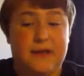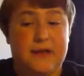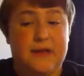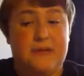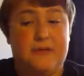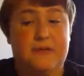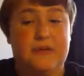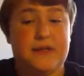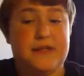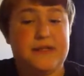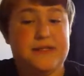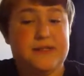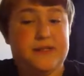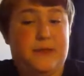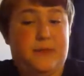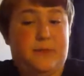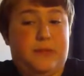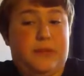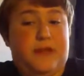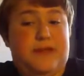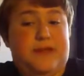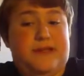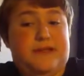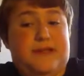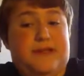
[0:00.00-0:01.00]
When I started
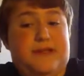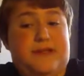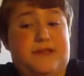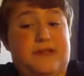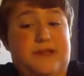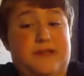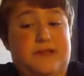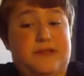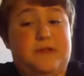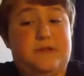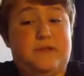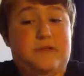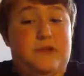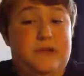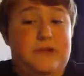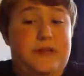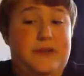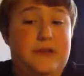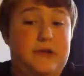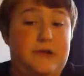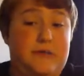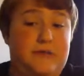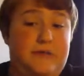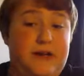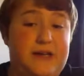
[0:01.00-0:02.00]
playing tennis in the squad, it
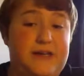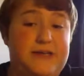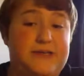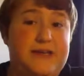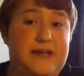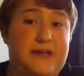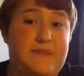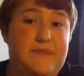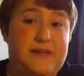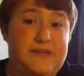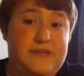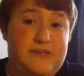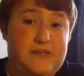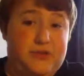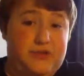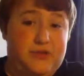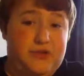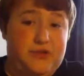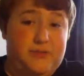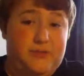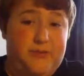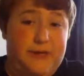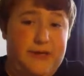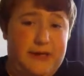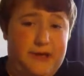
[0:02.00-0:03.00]
helped break down my
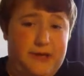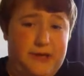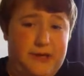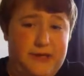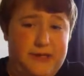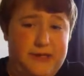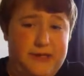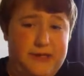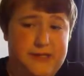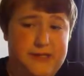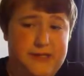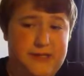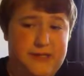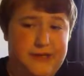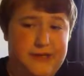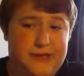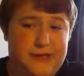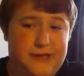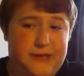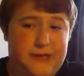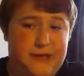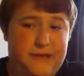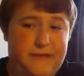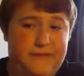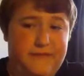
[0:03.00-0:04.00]
social barriers in
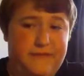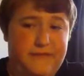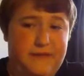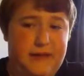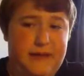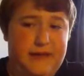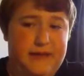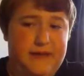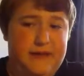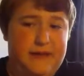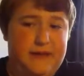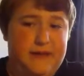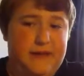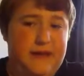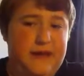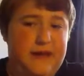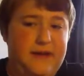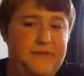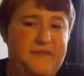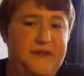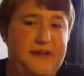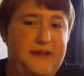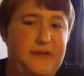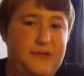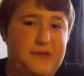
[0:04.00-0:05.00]
life, and I
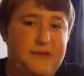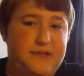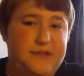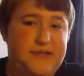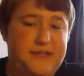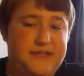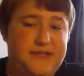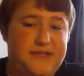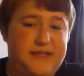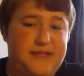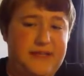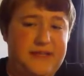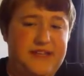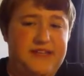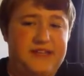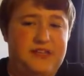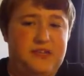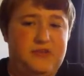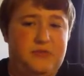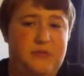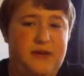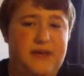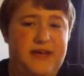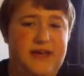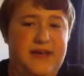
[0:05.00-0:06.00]
have now got to the
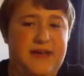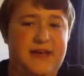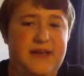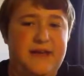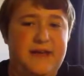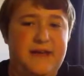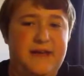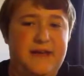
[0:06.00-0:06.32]
stage where